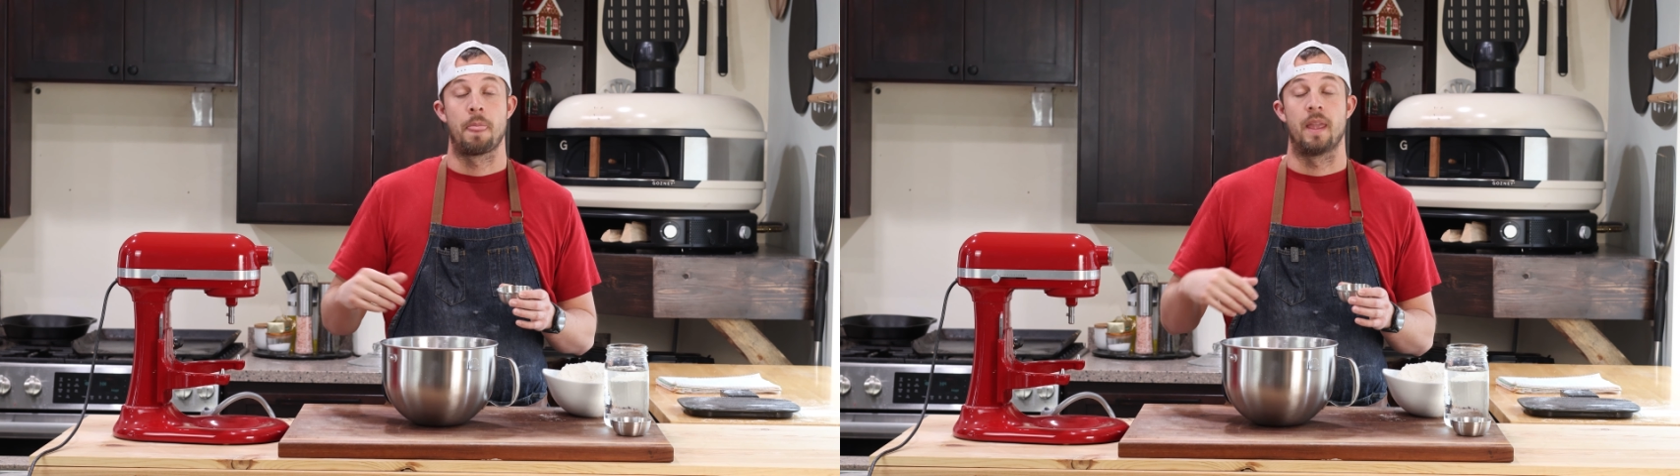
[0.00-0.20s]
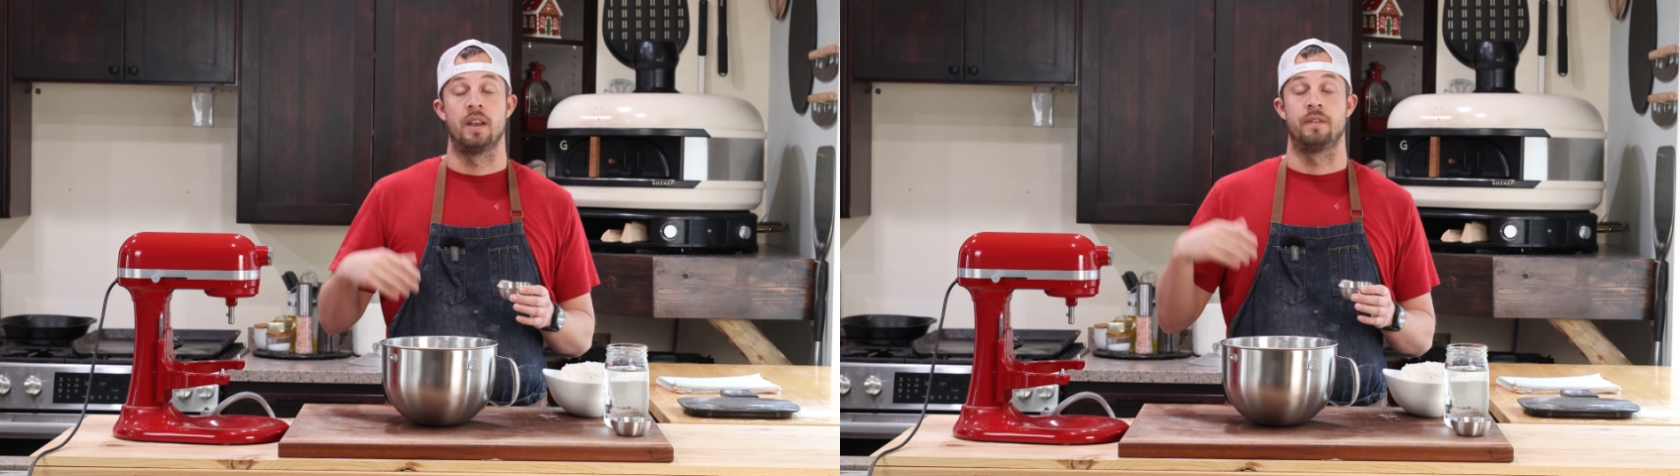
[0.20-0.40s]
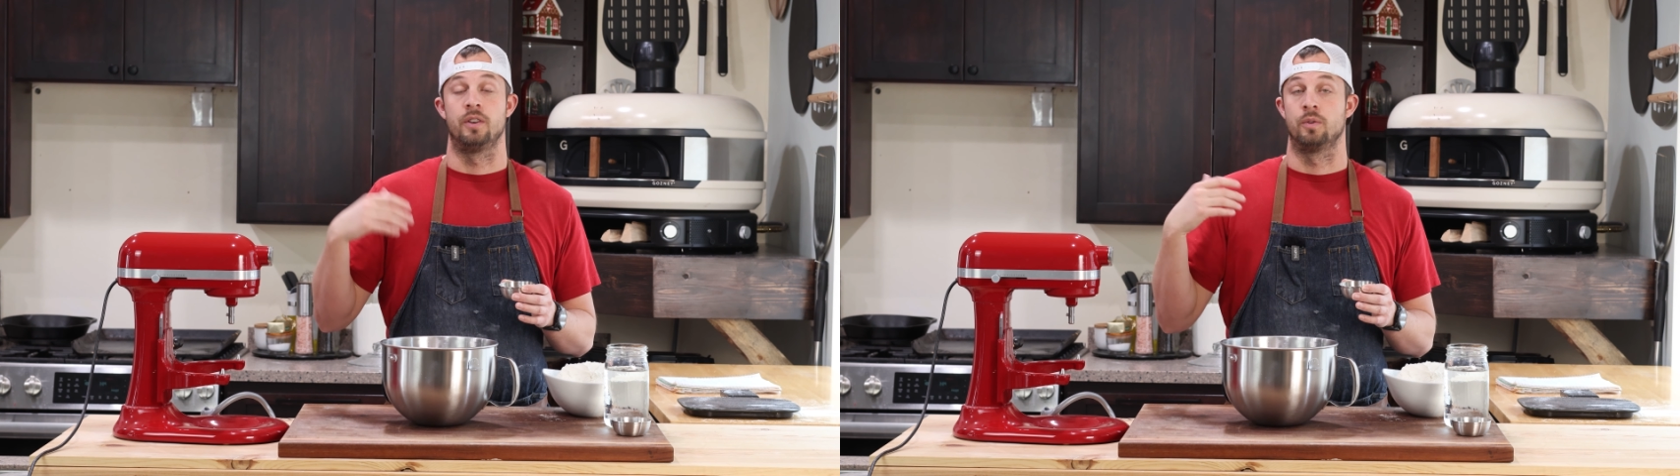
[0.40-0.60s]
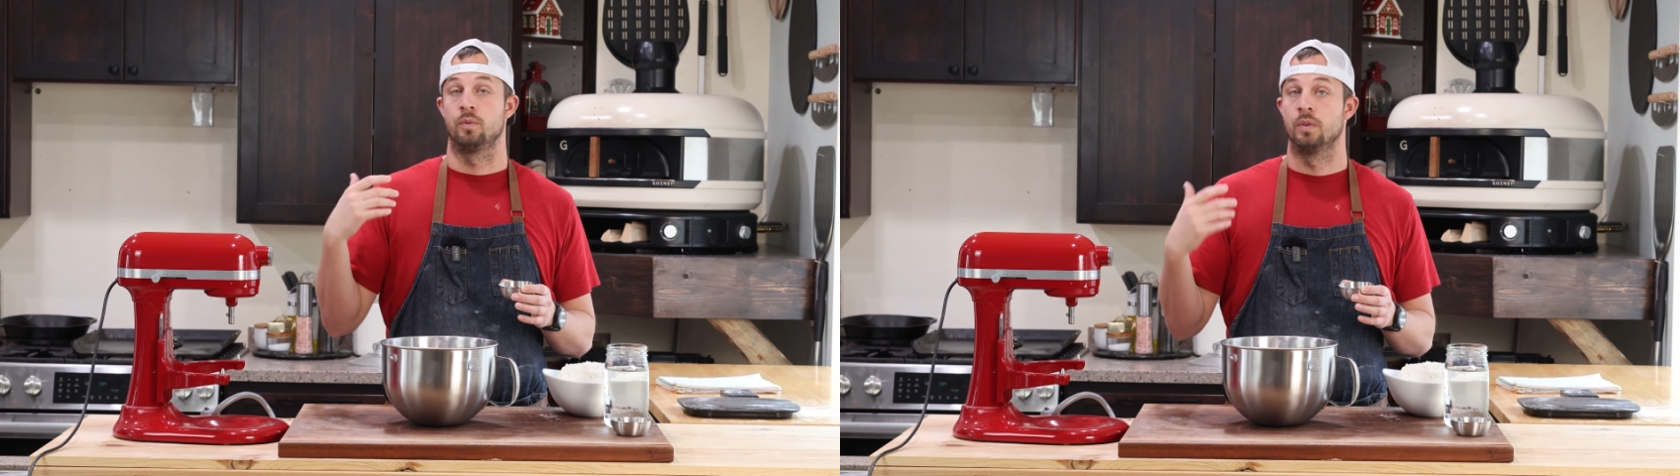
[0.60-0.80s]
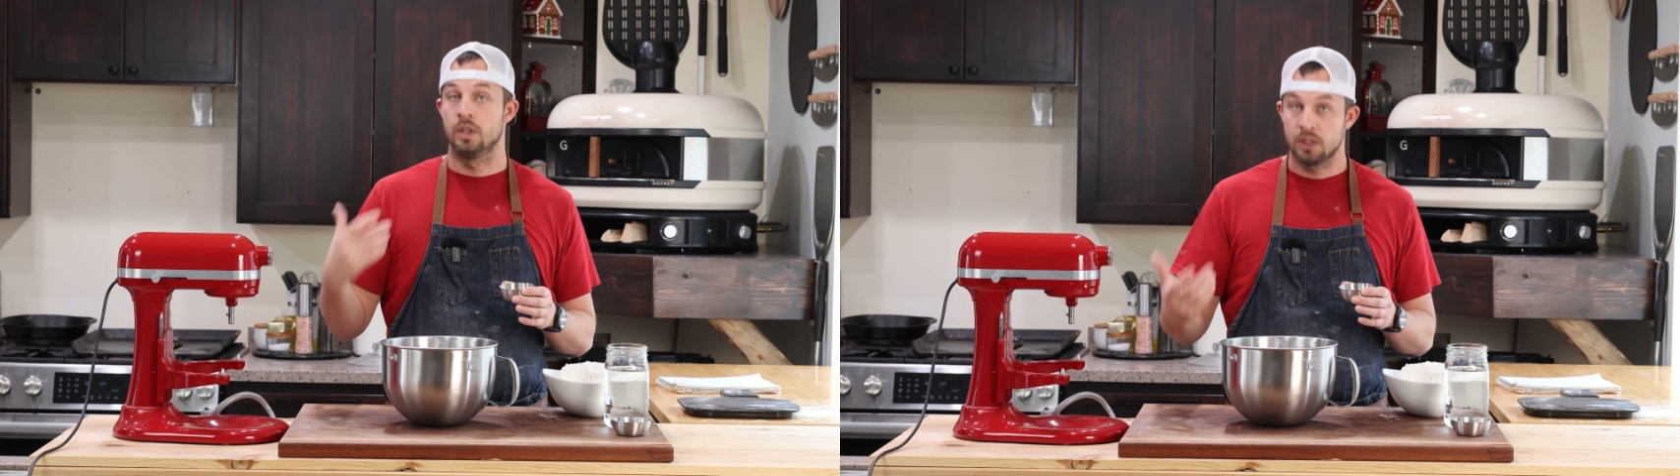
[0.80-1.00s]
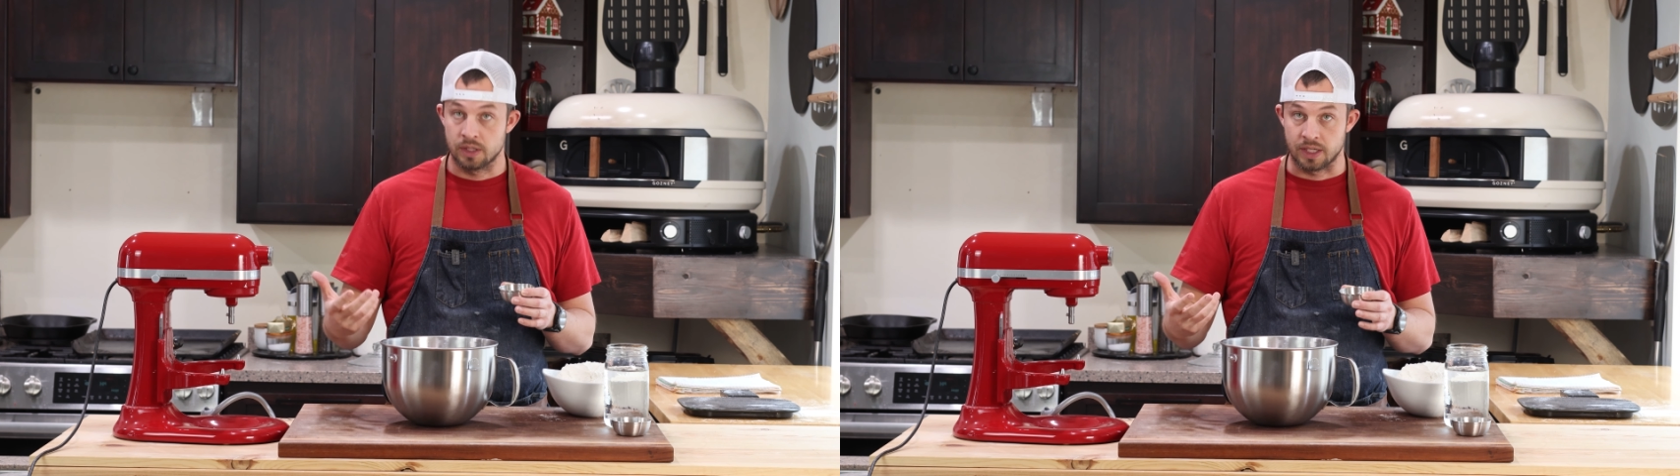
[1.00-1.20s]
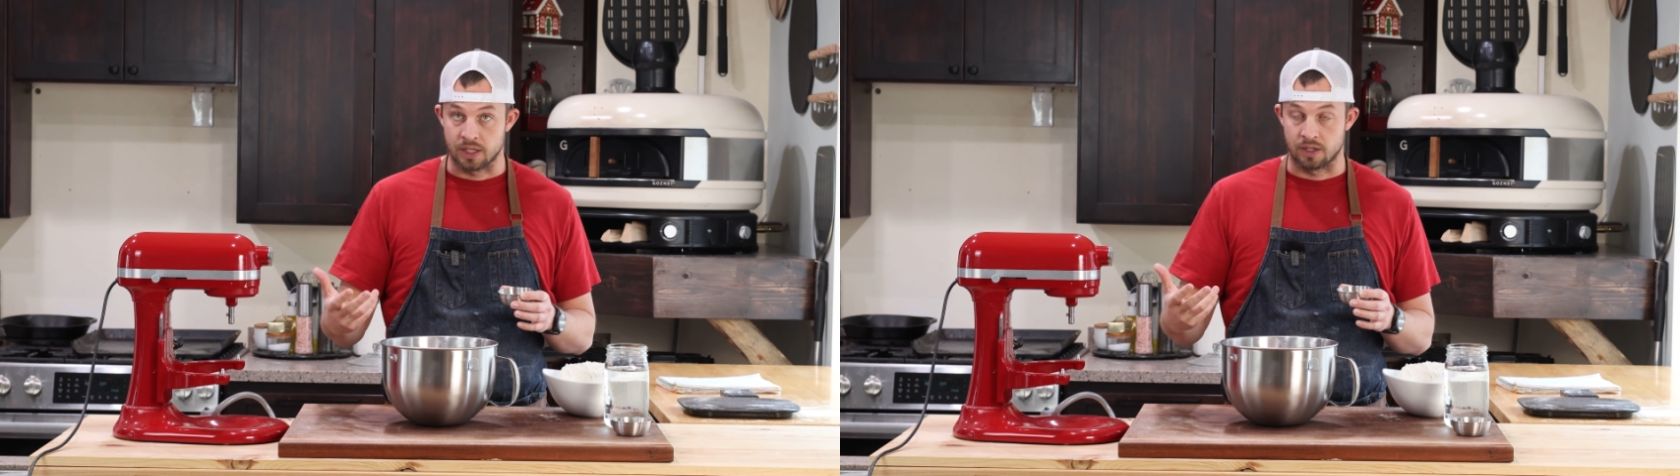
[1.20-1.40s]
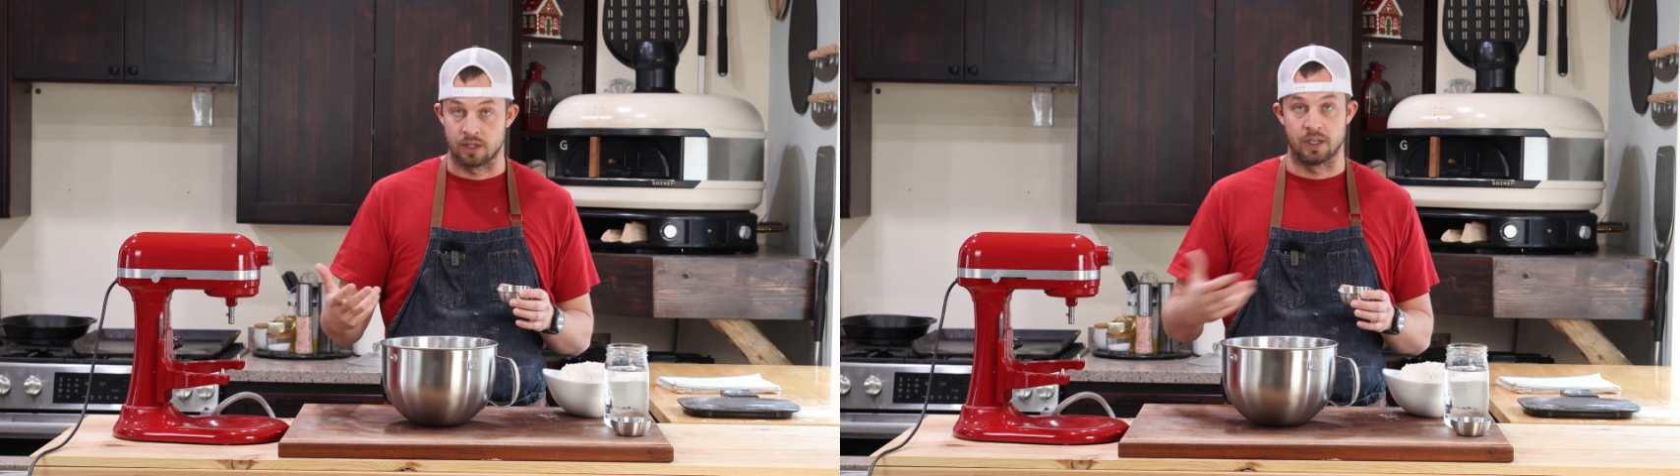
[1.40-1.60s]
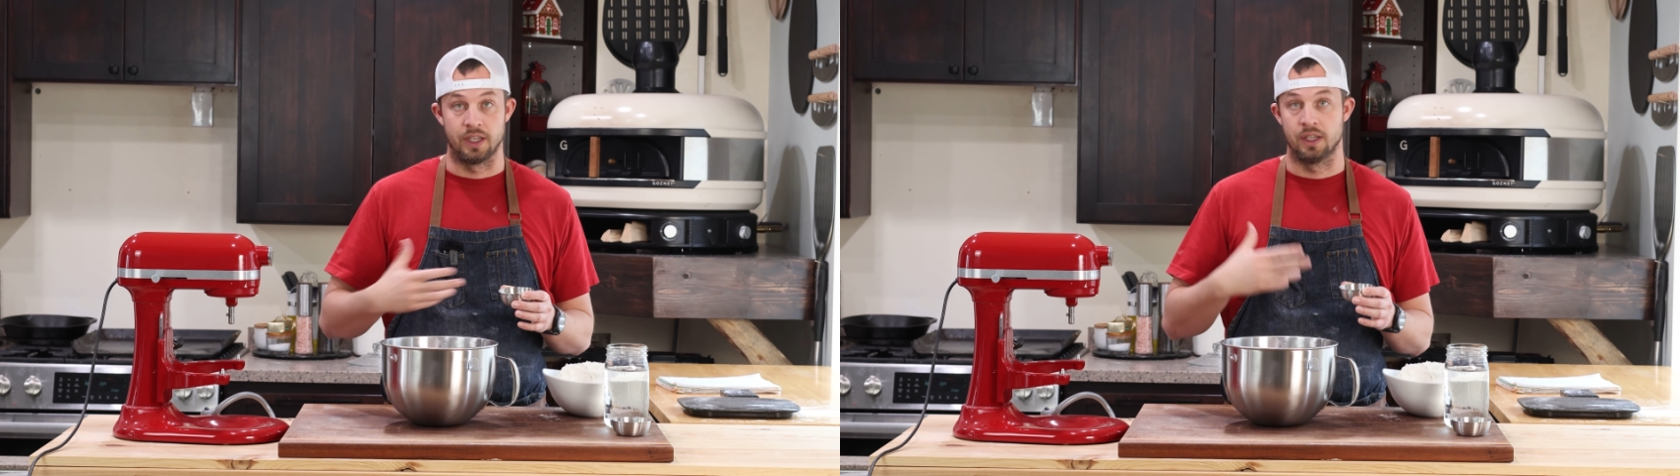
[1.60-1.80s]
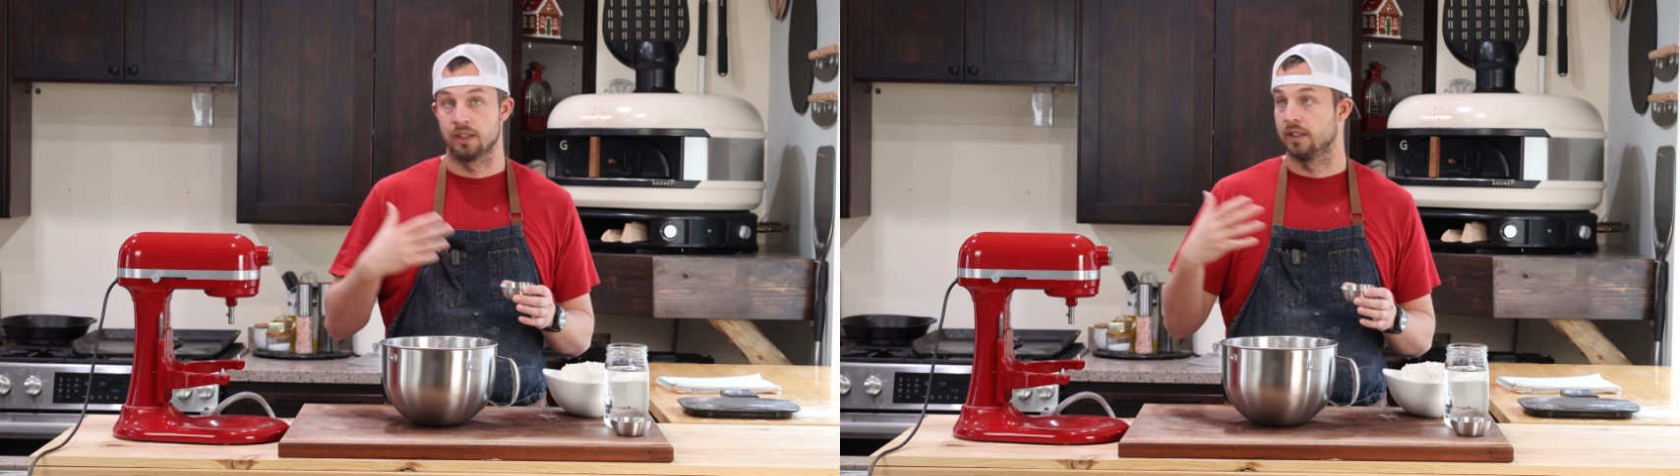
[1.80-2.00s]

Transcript: And if you're really in a hurry,